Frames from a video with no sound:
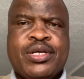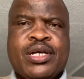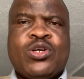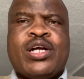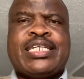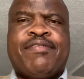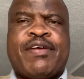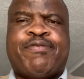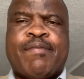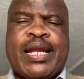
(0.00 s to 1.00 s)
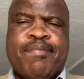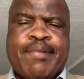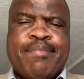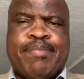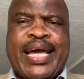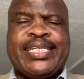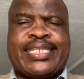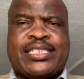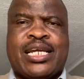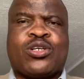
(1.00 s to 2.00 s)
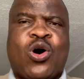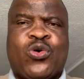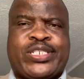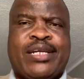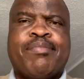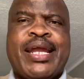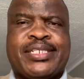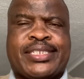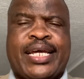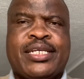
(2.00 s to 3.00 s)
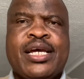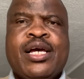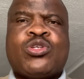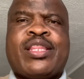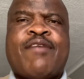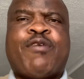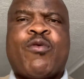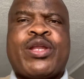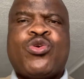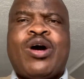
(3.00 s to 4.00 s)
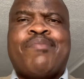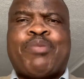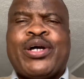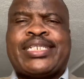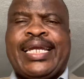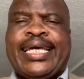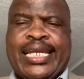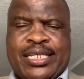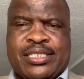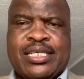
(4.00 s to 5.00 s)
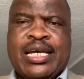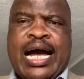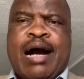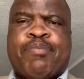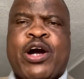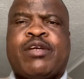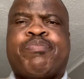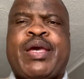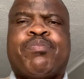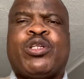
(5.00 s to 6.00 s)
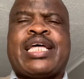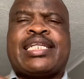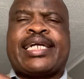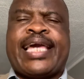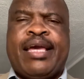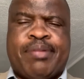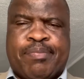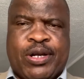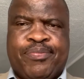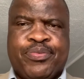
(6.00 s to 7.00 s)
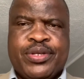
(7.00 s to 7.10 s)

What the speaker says: Not every family member is actually called in ministry. So therefore, when you appoint leaders, appoint people that are capable.